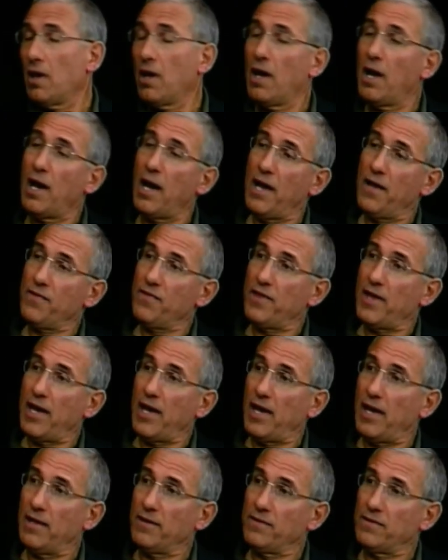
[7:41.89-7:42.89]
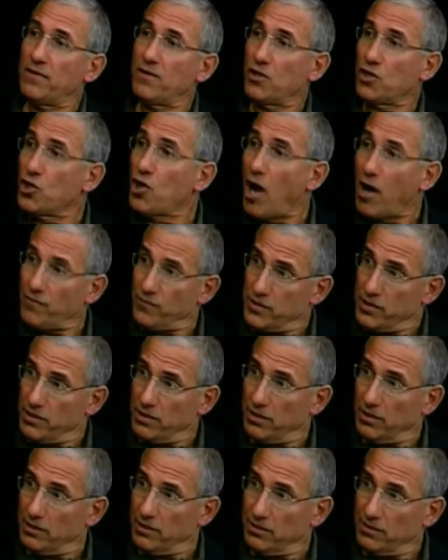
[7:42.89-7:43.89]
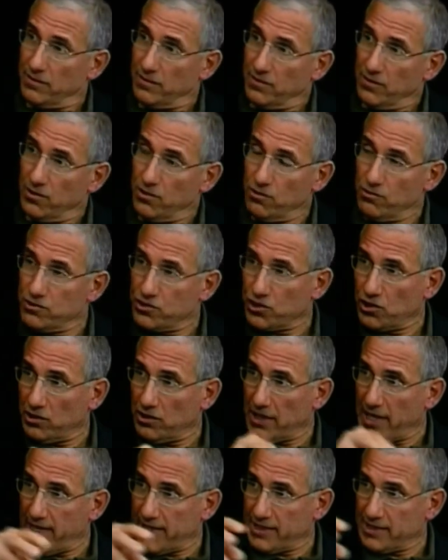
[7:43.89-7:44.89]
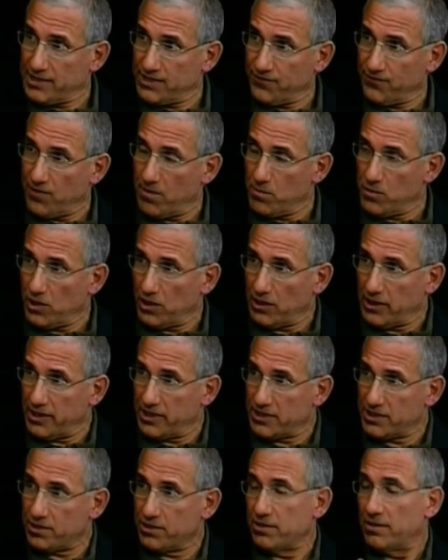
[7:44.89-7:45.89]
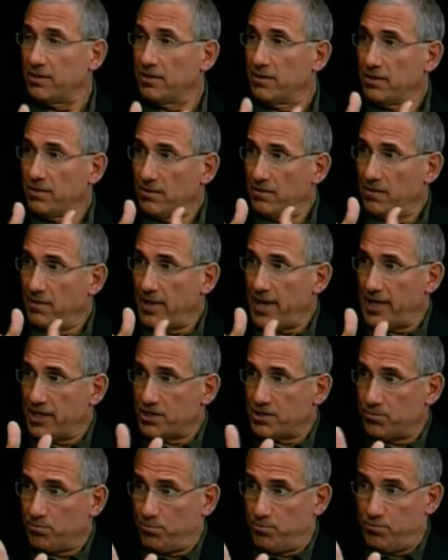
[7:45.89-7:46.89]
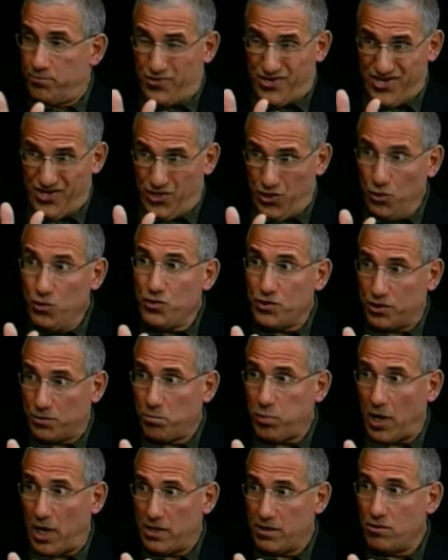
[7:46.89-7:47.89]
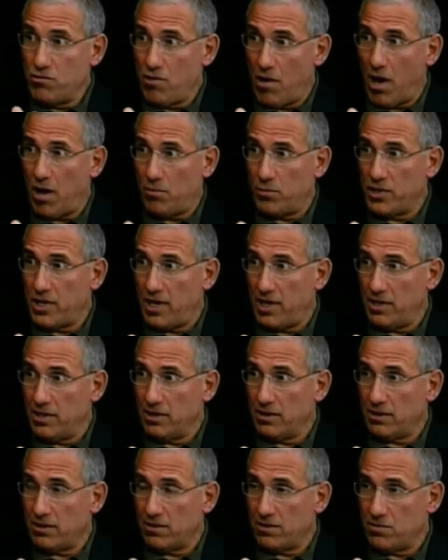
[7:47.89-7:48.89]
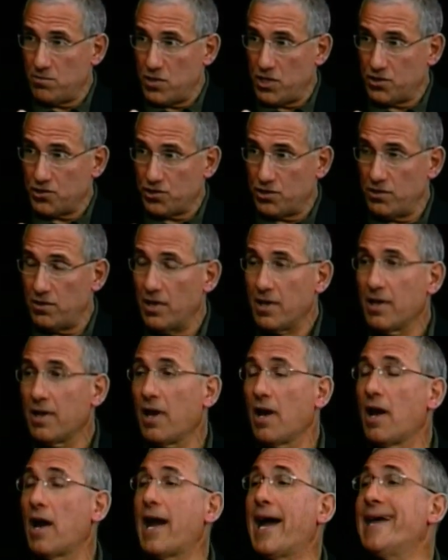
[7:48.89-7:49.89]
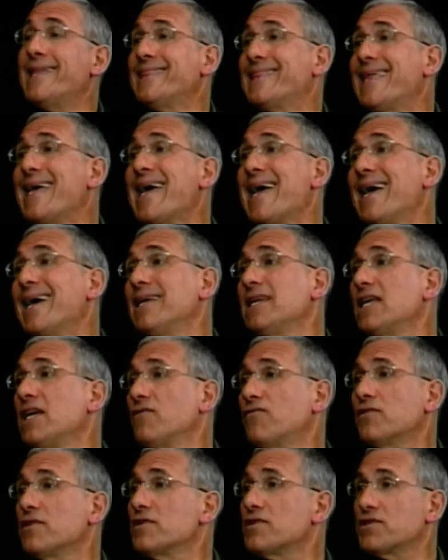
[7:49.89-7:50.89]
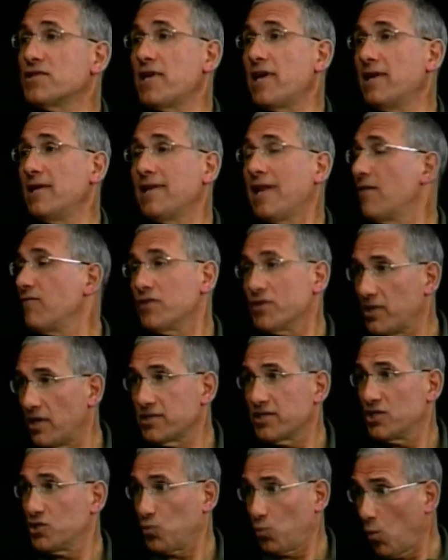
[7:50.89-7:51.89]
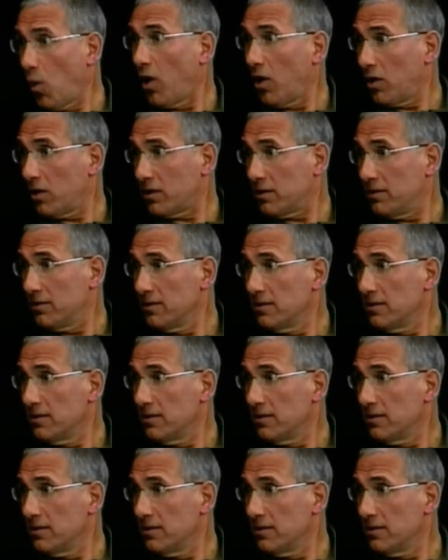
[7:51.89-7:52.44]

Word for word: and then the governor, who selects from the list that's produced by the nominating commission. And then if the Senate ever does its work,